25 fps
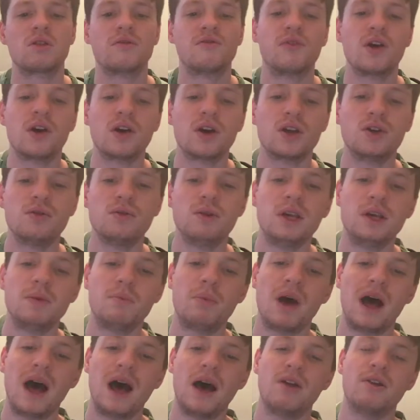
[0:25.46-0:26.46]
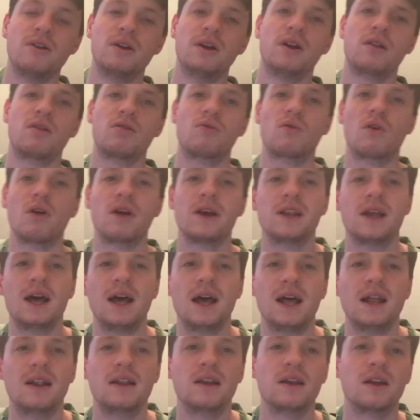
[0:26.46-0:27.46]
a very unique pattern in his right
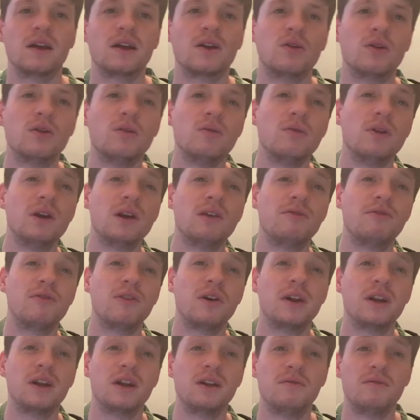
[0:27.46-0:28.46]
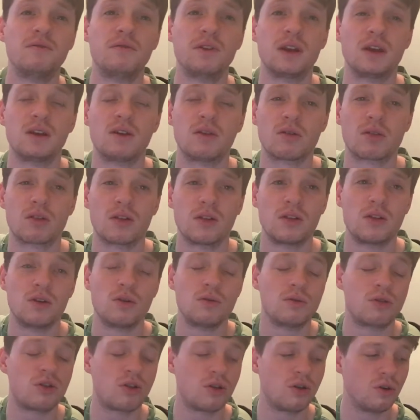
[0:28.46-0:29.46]
hand, and I couldn't really find any videos on
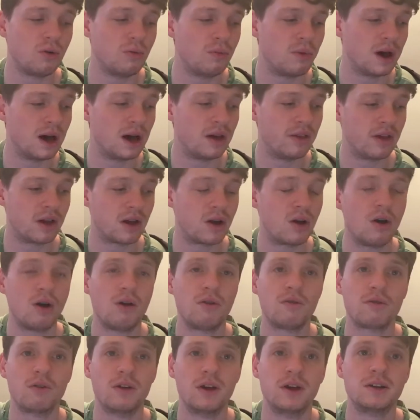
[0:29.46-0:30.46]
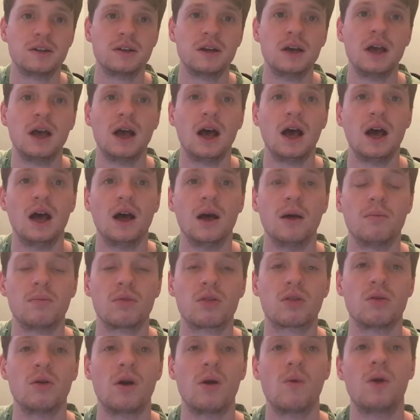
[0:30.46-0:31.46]
YouTube that cover it,
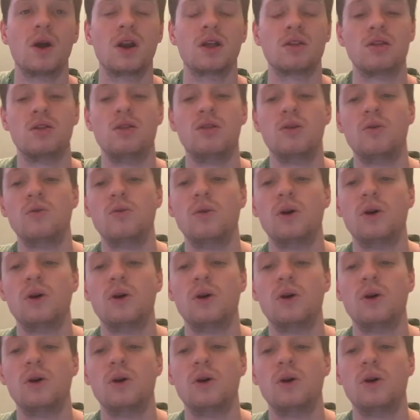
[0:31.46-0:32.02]
so I wanted to do